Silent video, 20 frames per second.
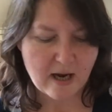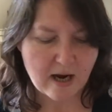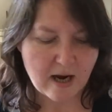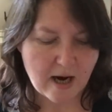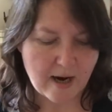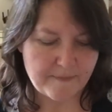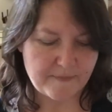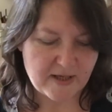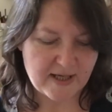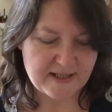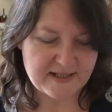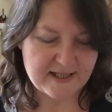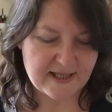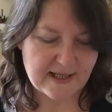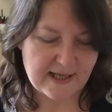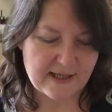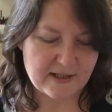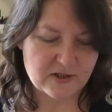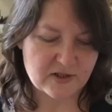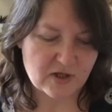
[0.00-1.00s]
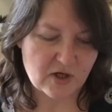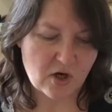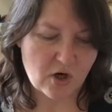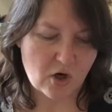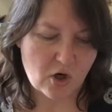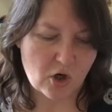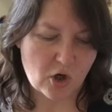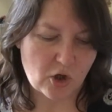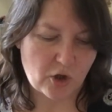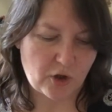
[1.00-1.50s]
I'm knitting it
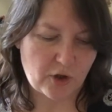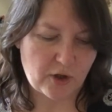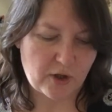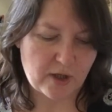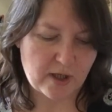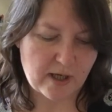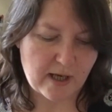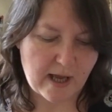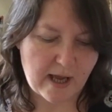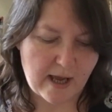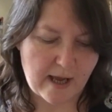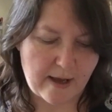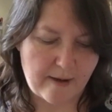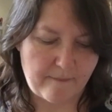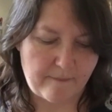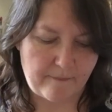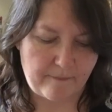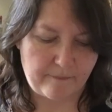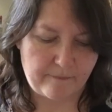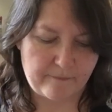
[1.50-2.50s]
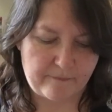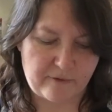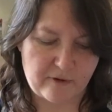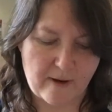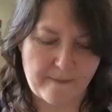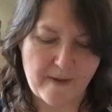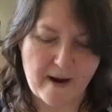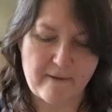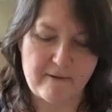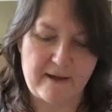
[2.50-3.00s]
on,
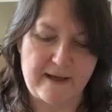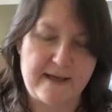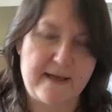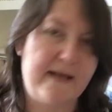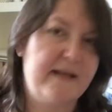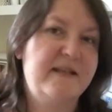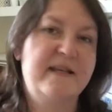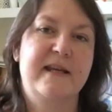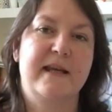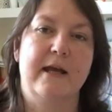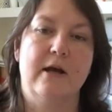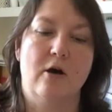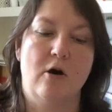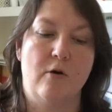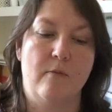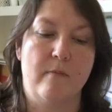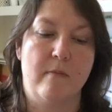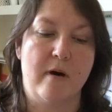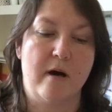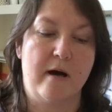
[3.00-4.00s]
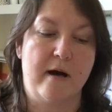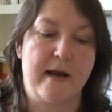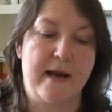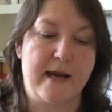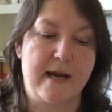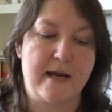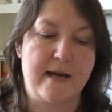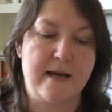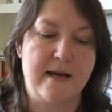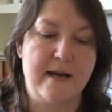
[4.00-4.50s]
primarily knitting it on
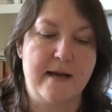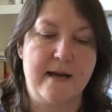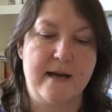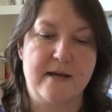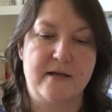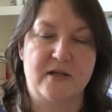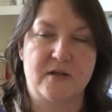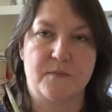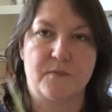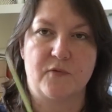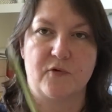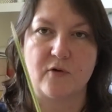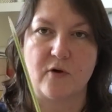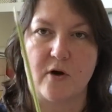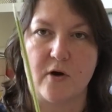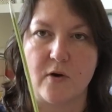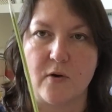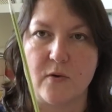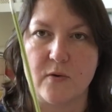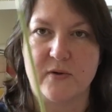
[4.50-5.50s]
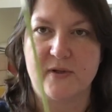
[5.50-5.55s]
my Knit Pro